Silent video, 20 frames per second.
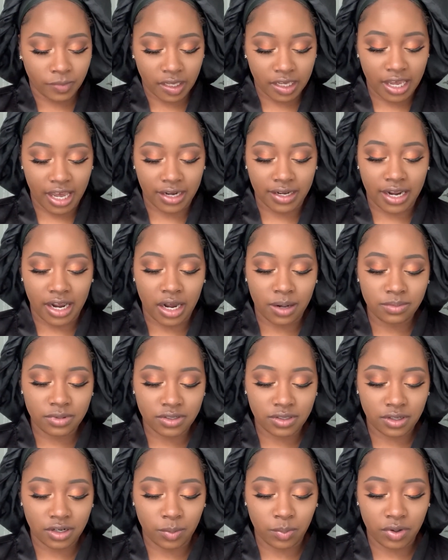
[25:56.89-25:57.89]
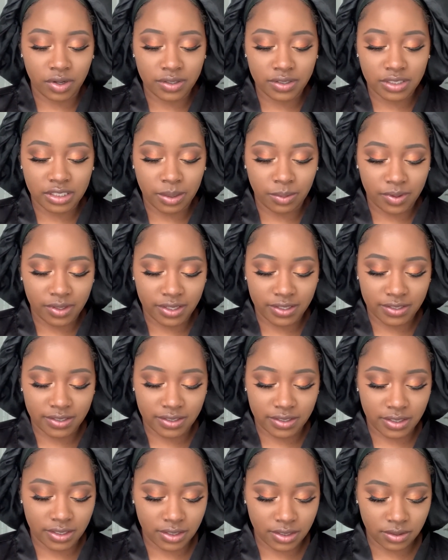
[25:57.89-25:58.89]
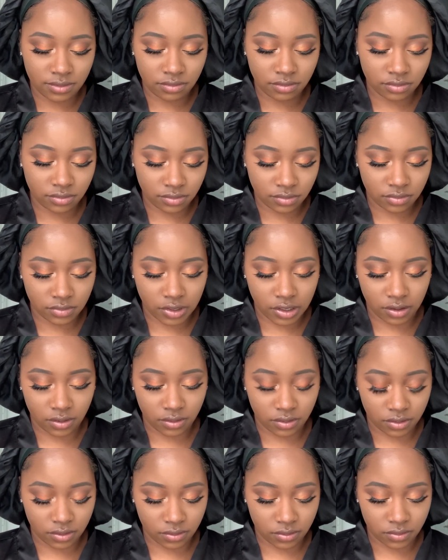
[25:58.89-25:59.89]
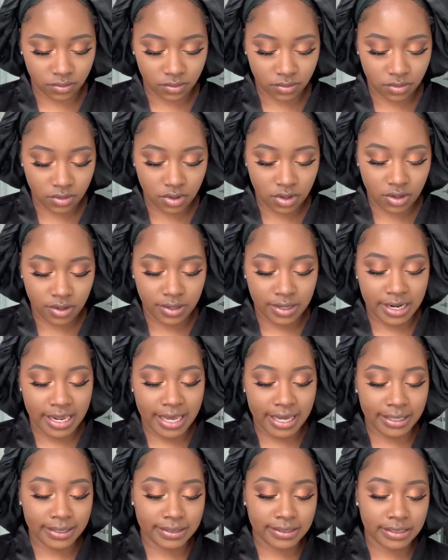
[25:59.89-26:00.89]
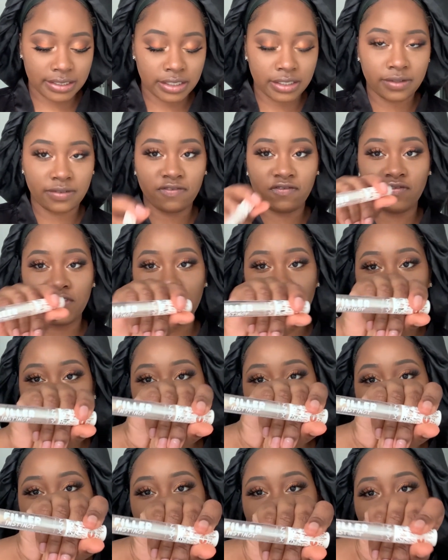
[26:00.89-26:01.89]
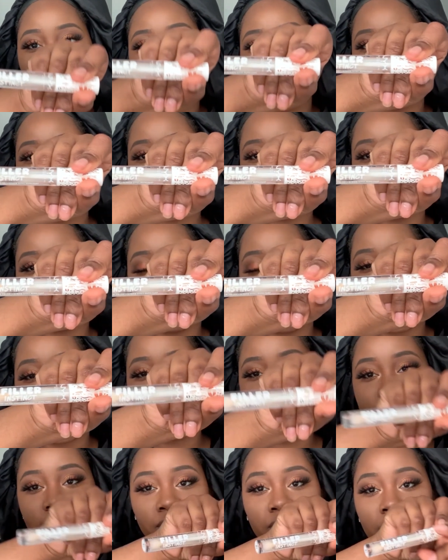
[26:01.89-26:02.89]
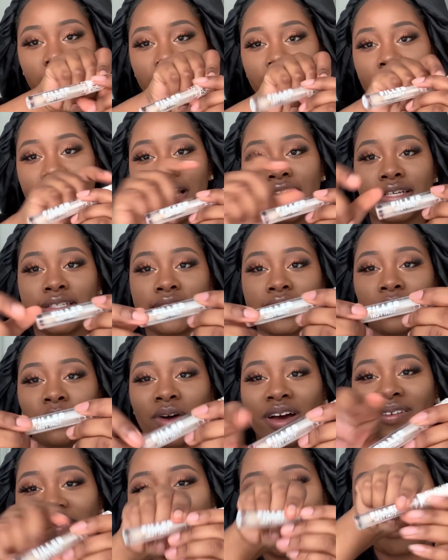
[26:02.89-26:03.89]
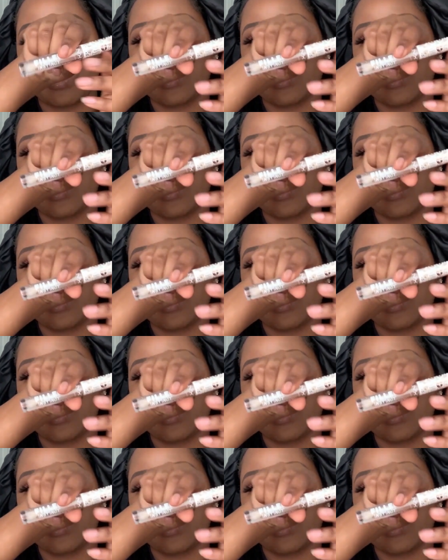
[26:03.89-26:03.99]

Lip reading: yeah, now I'm just gonna put some of this, I don't know, NYX filler. So first of all, I didn't realize that, why do I